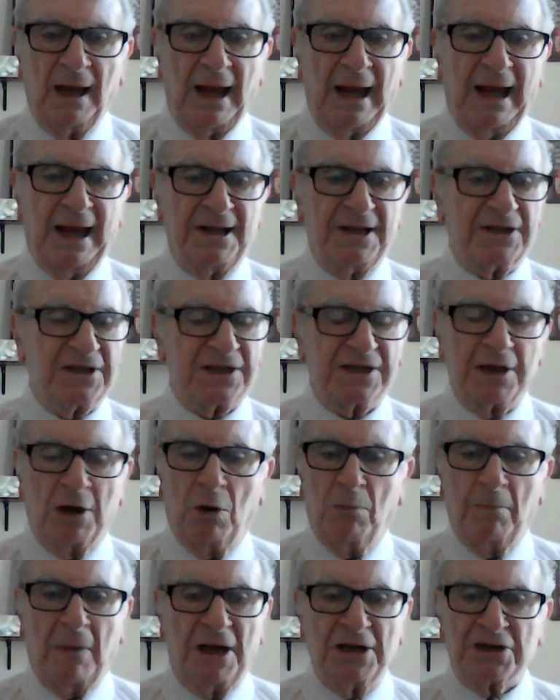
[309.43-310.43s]
and
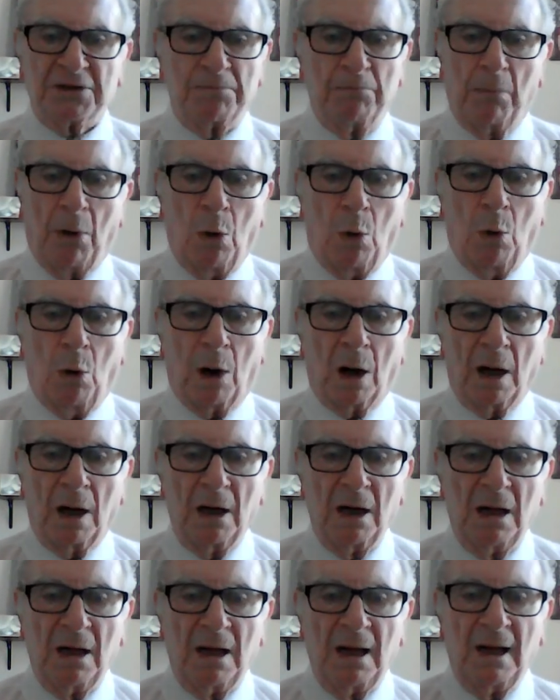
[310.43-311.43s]
so much
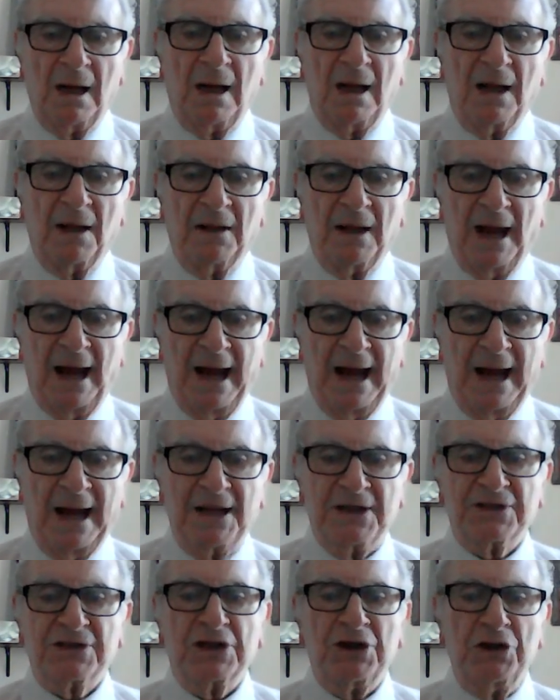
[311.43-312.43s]
more
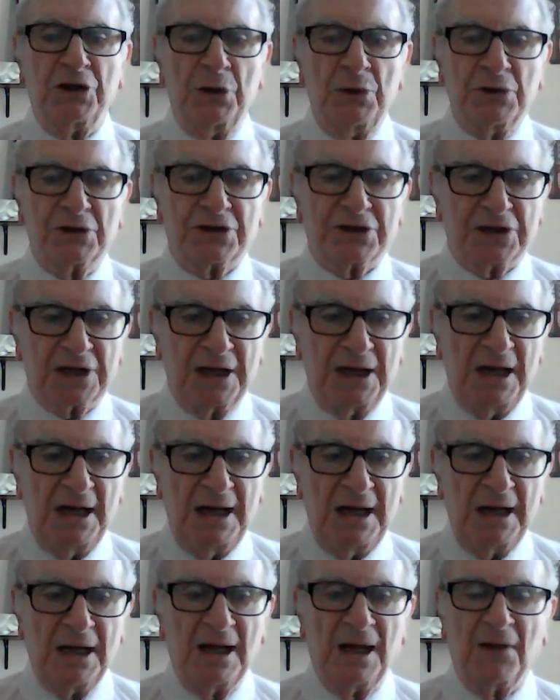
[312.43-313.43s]
as you
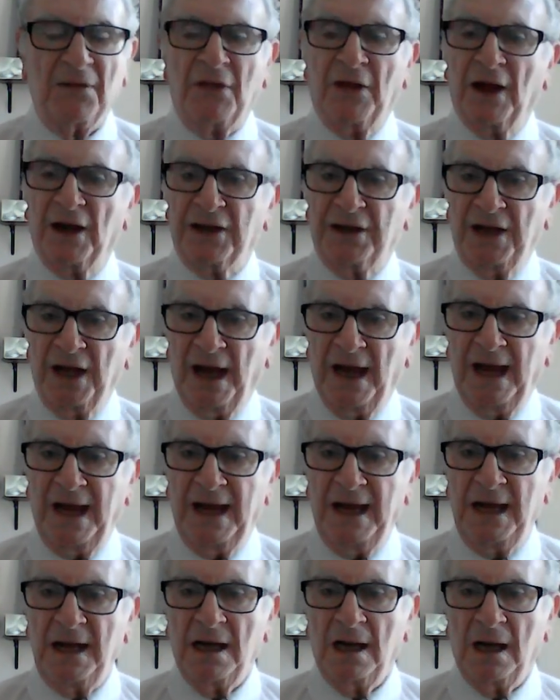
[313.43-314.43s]
see the
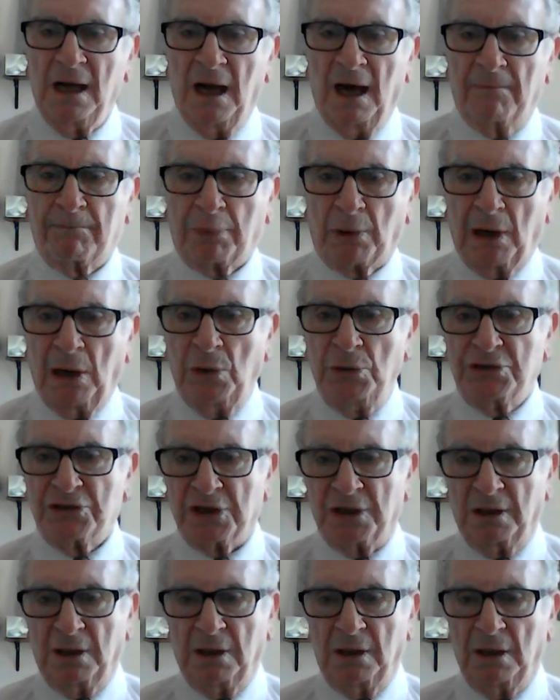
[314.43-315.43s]
day
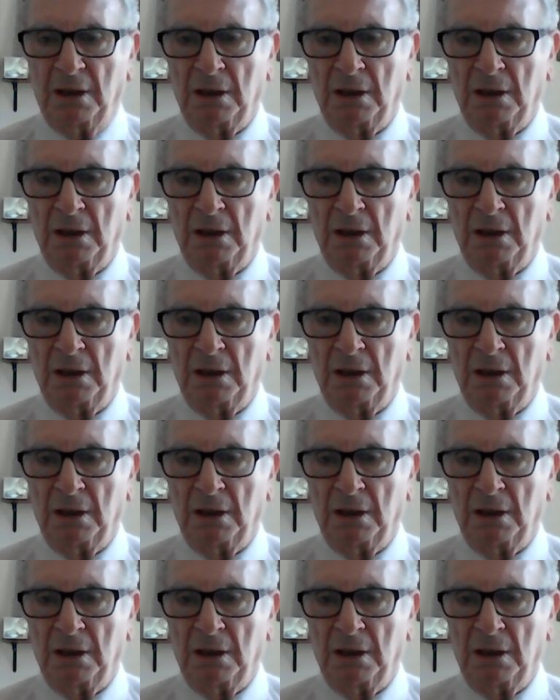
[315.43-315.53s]
approaching.